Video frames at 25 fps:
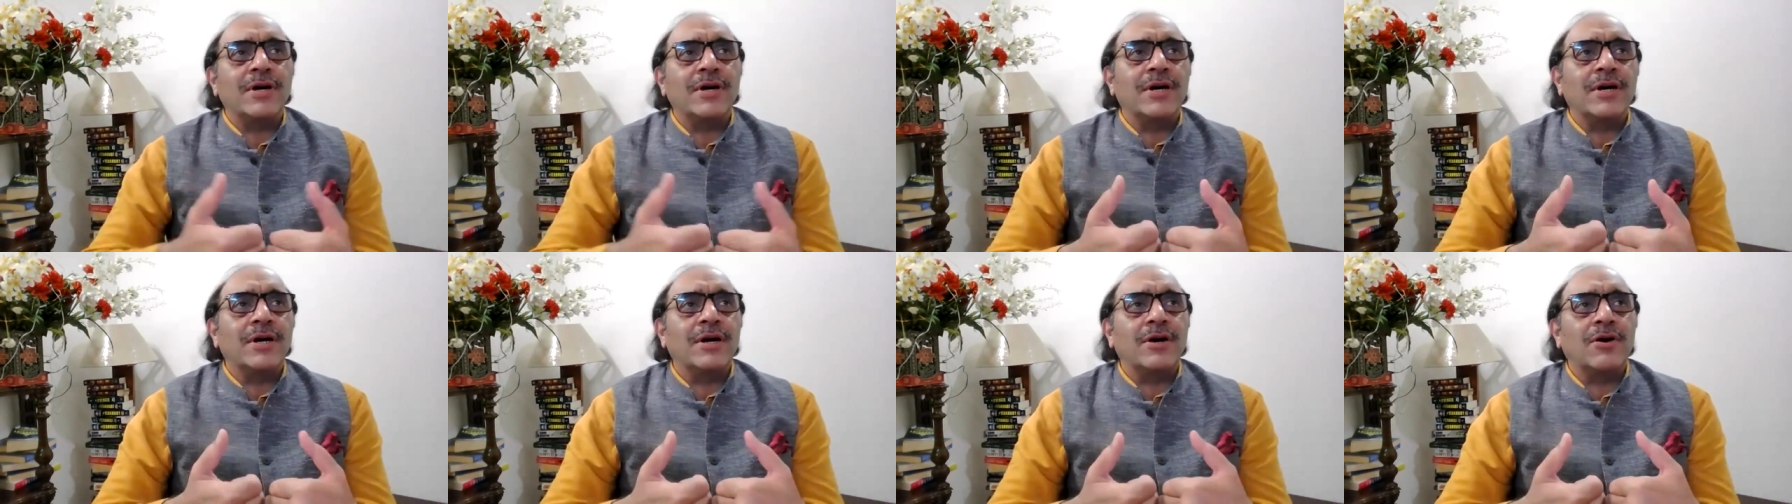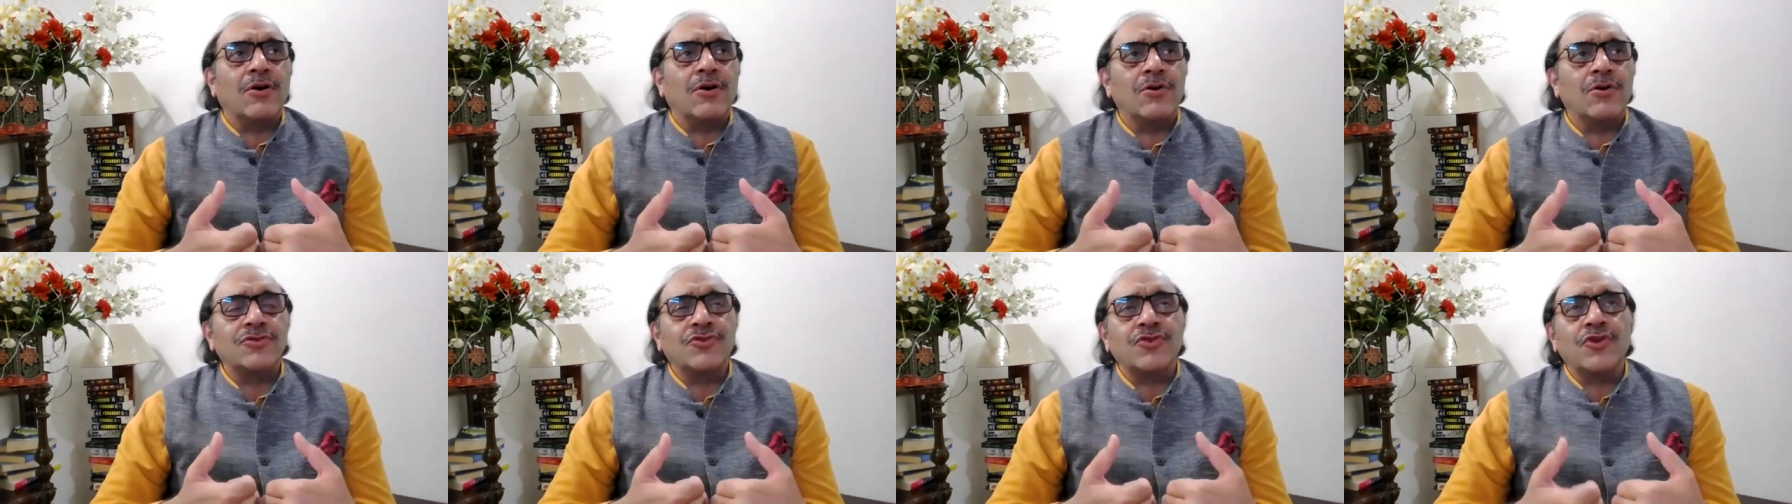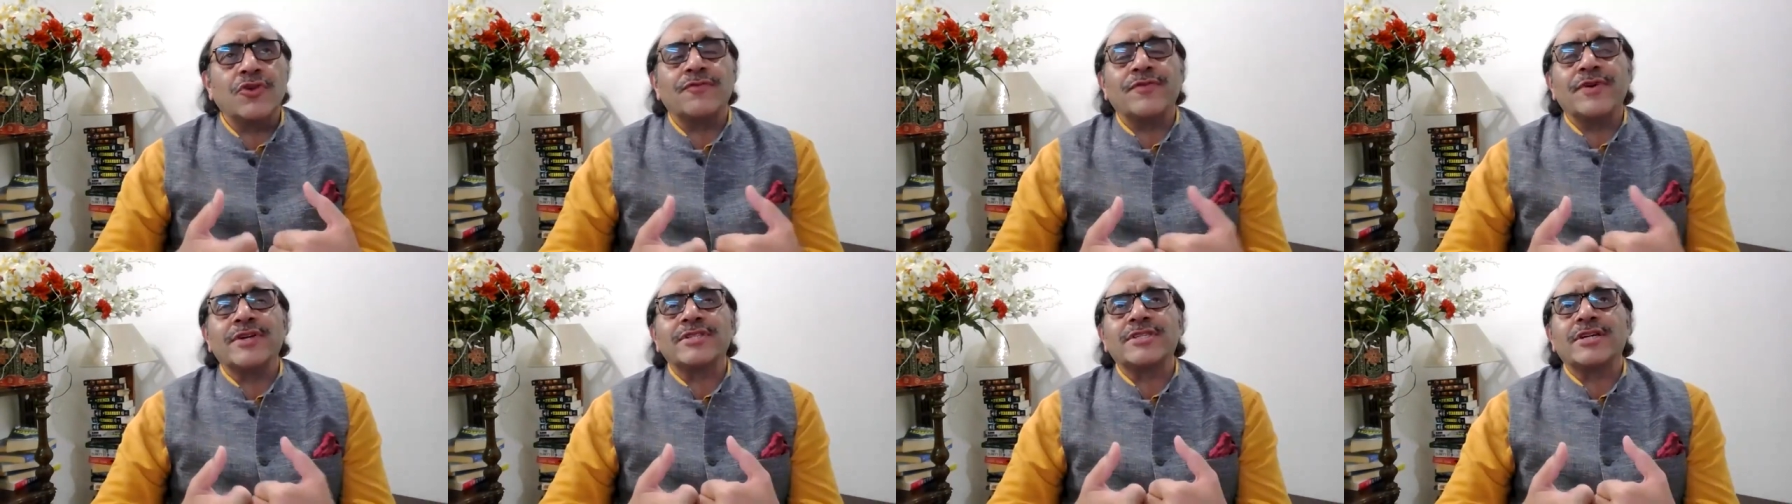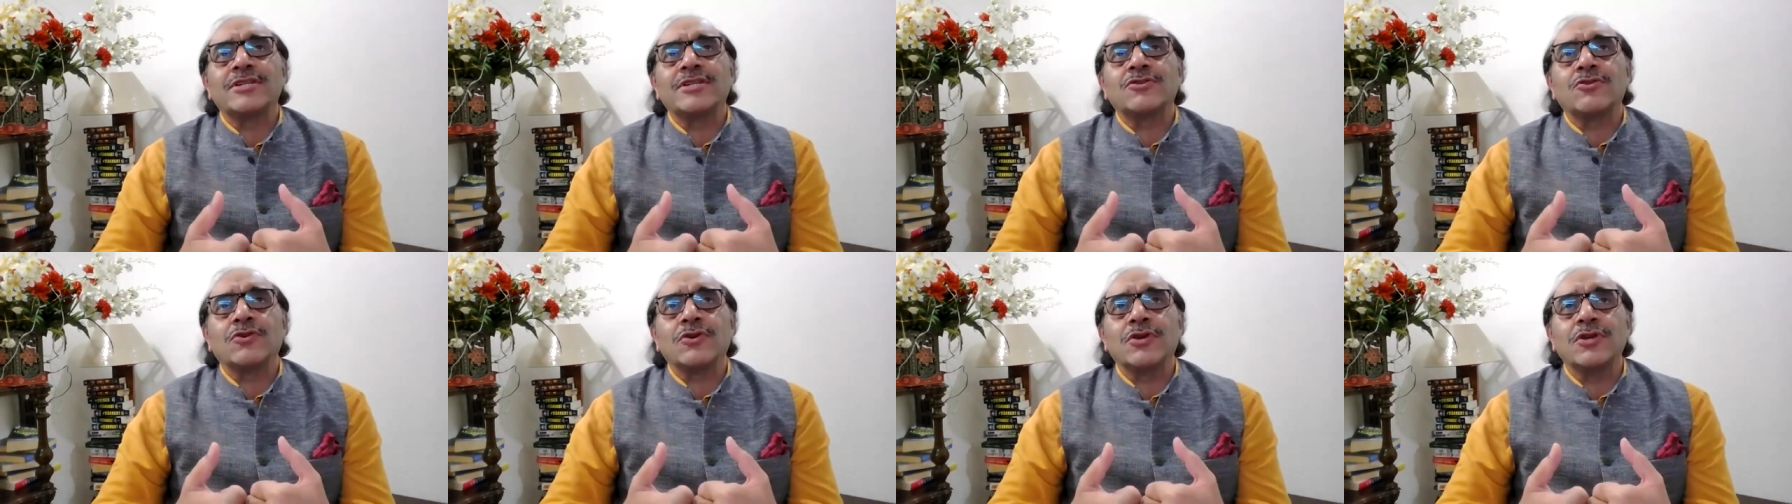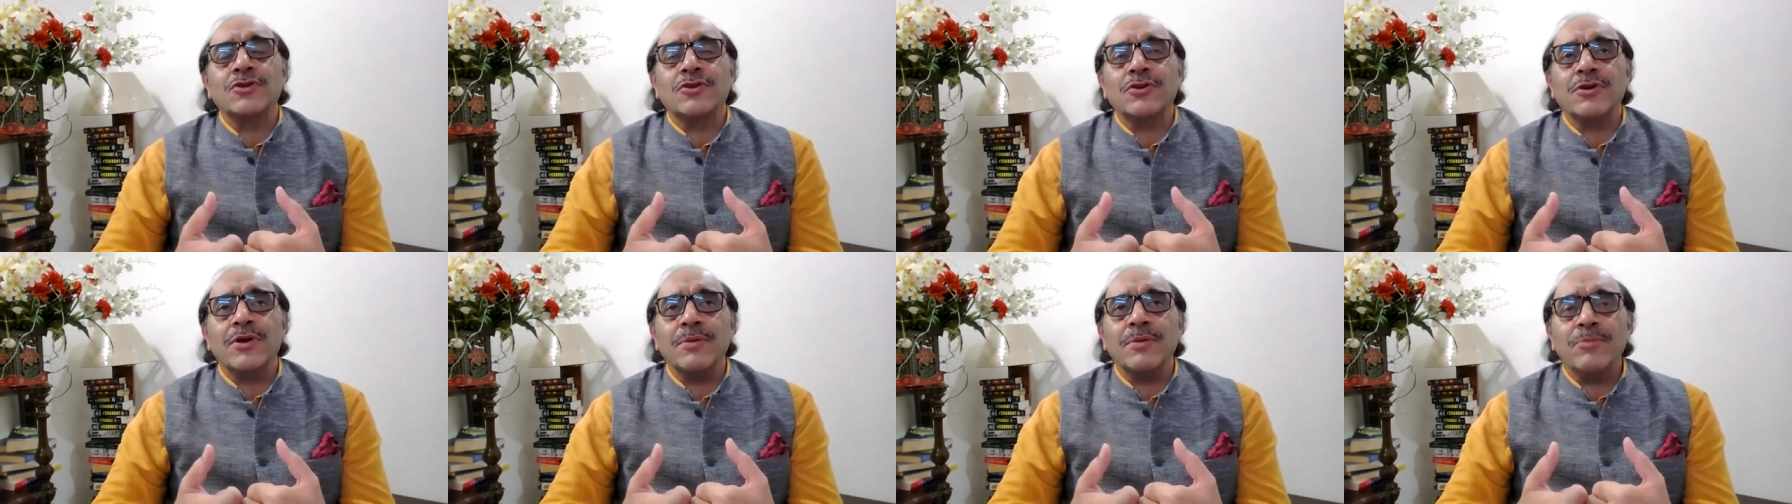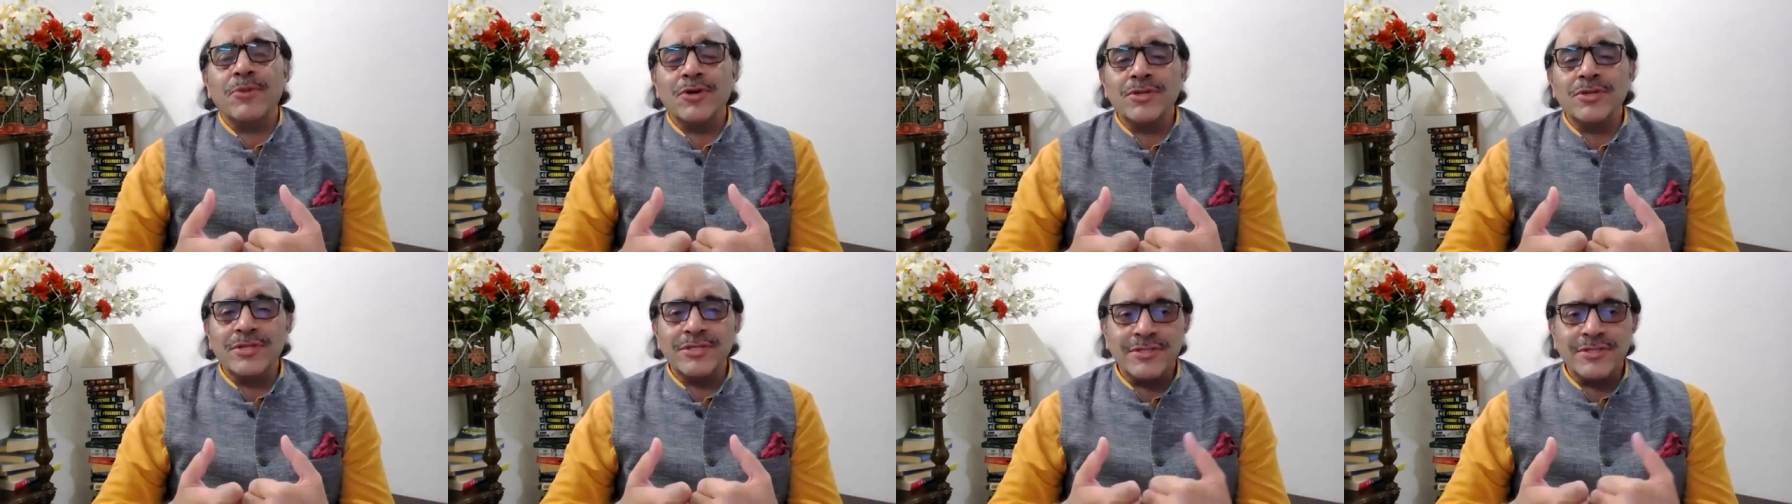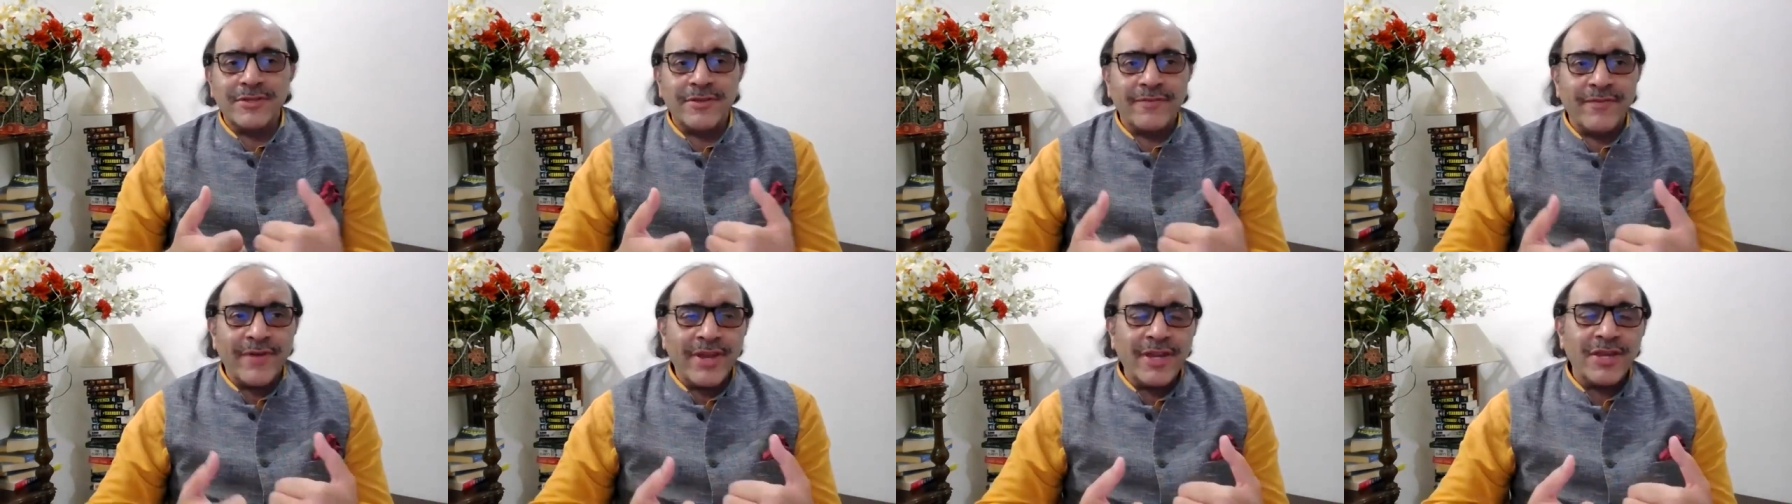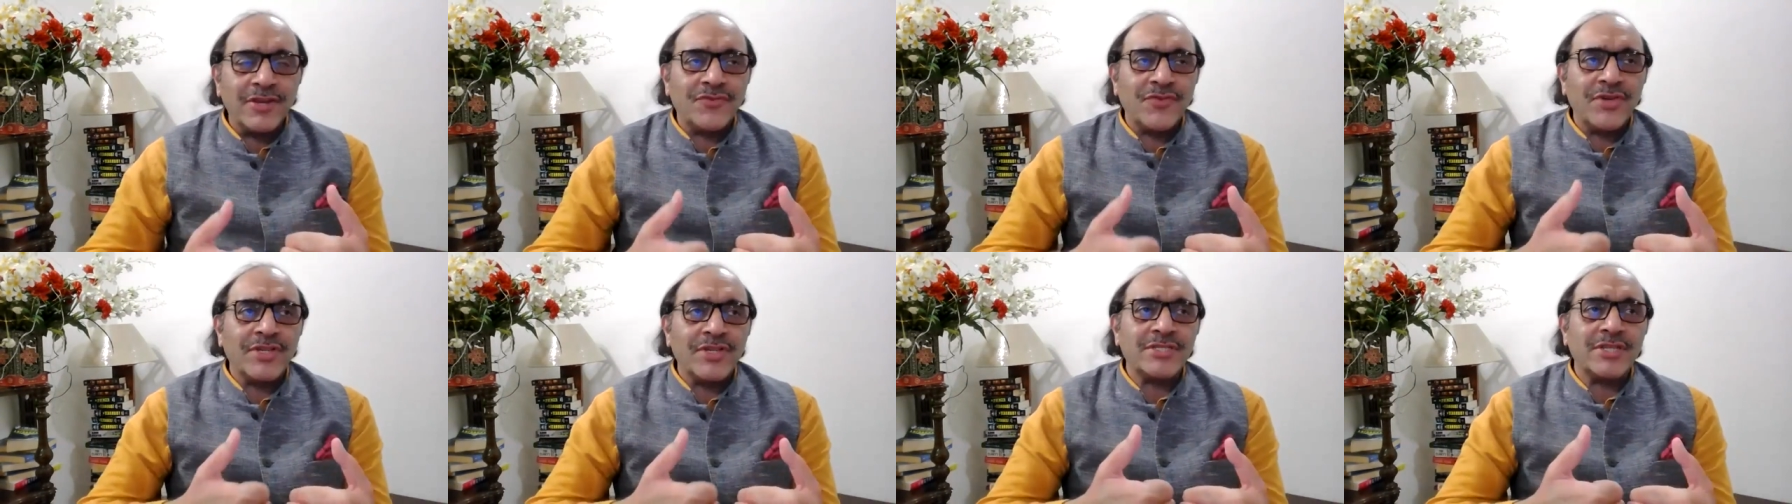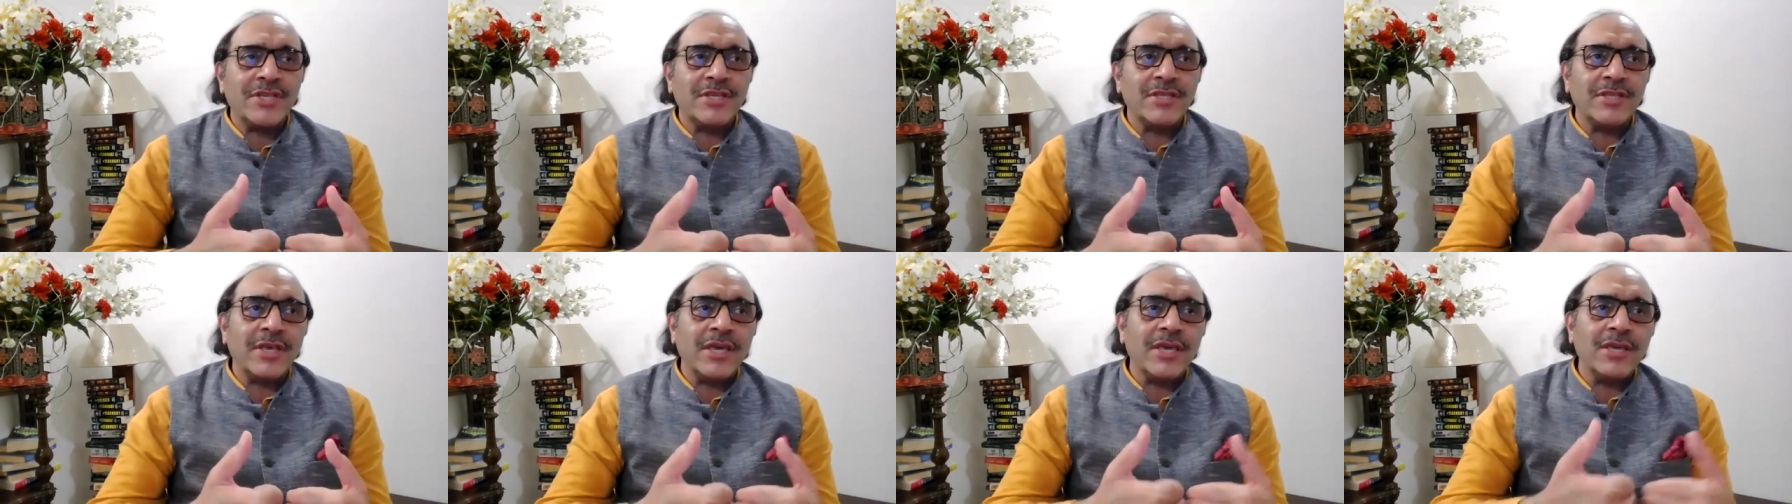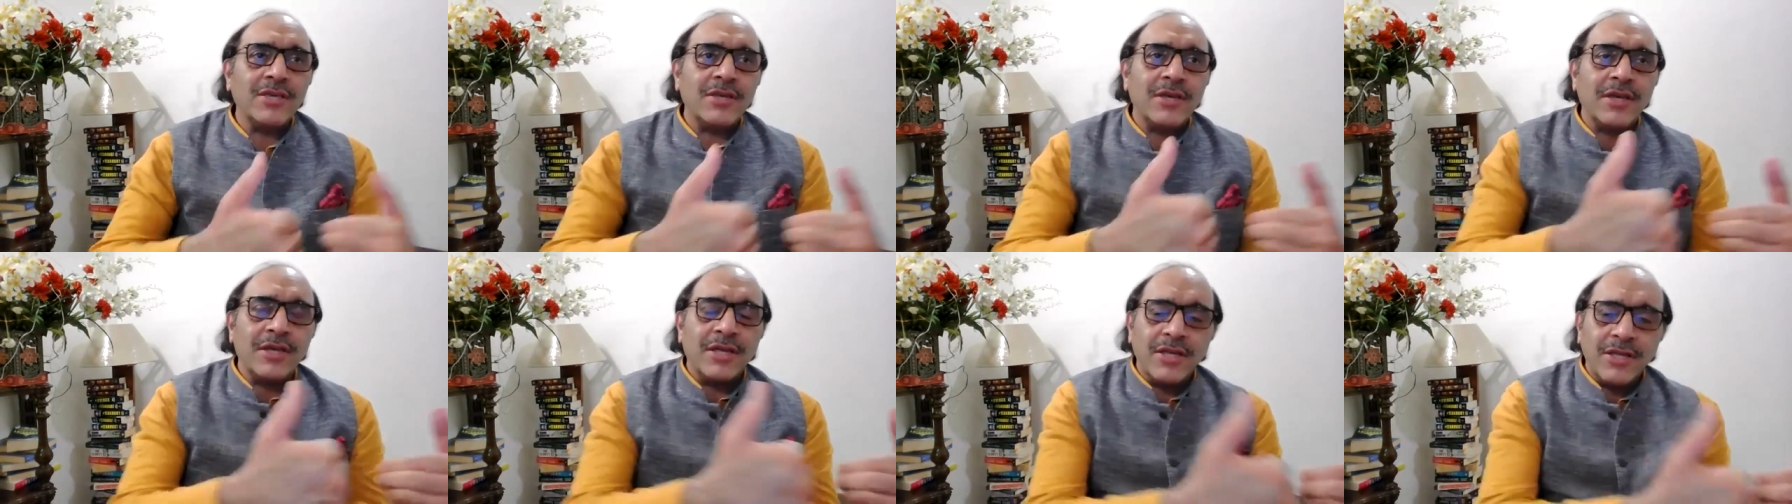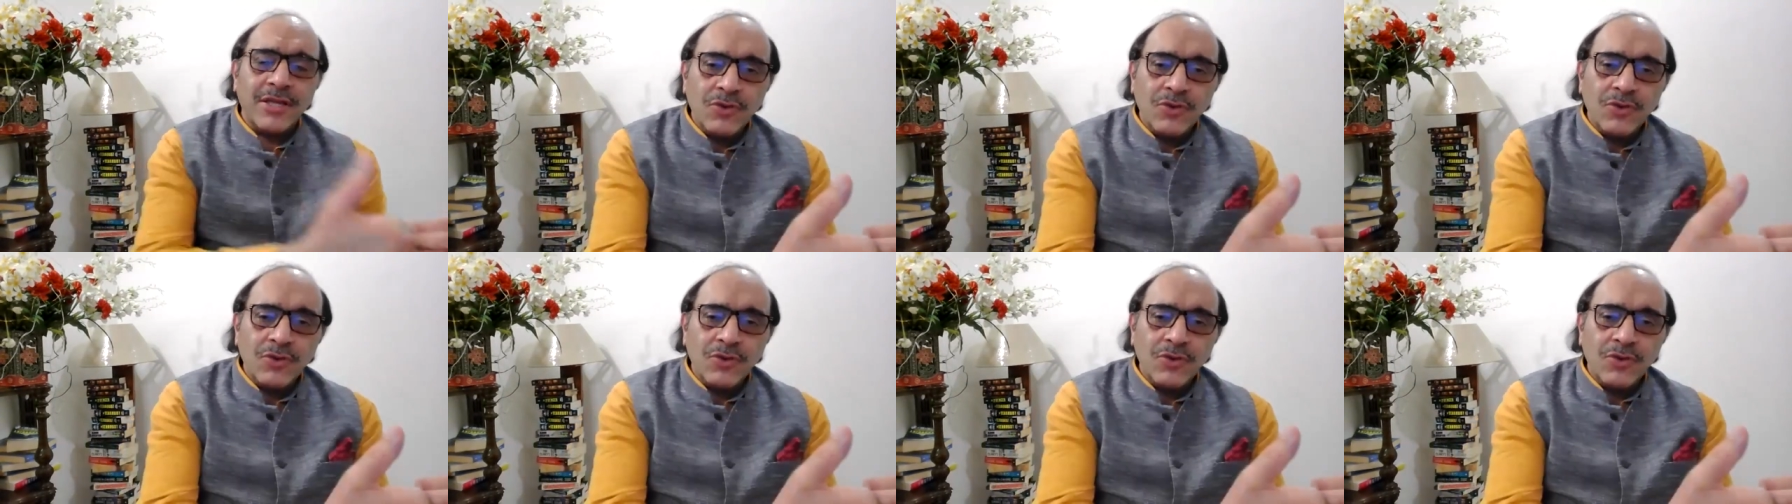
all three of us are talking together, because this is a very interesting thing.